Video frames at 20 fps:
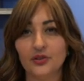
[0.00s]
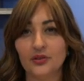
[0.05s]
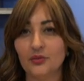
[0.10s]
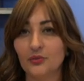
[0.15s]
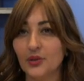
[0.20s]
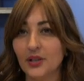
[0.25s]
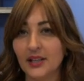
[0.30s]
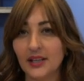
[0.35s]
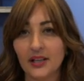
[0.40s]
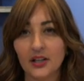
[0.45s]

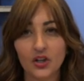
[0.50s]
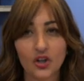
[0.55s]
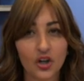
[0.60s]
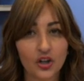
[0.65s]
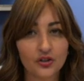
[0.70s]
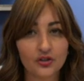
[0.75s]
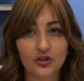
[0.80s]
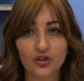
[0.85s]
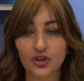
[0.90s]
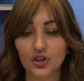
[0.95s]
We
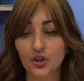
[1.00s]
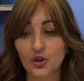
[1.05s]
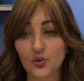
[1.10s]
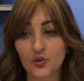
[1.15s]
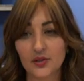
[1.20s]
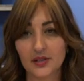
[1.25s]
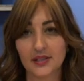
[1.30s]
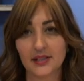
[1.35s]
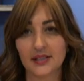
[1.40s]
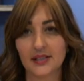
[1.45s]
cannot
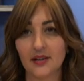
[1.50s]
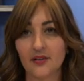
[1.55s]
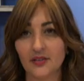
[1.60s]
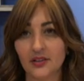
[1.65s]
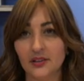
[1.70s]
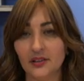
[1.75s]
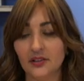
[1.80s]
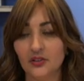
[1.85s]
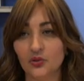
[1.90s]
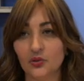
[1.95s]
use the
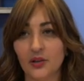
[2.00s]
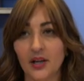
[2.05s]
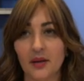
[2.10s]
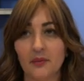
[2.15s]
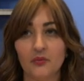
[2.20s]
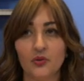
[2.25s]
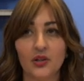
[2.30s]
72 name.